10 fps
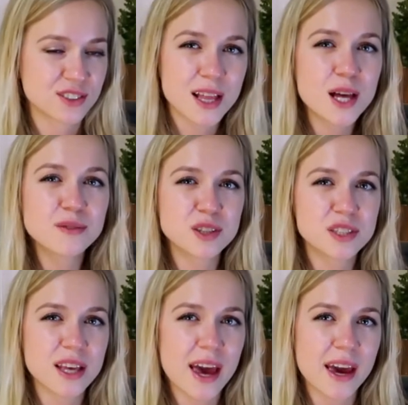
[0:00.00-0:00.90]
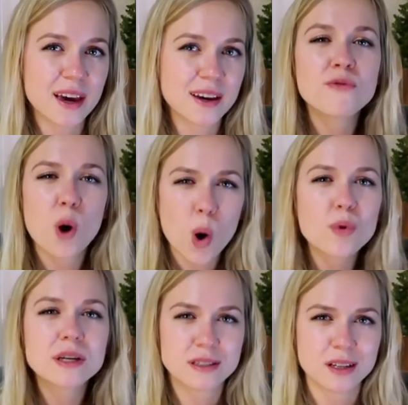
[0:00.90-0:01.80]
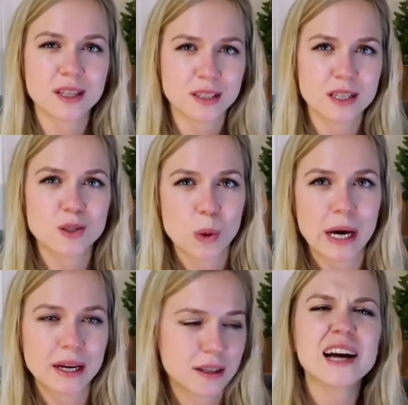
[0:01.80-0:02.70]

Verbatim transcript: They love to say, we've always done it this way.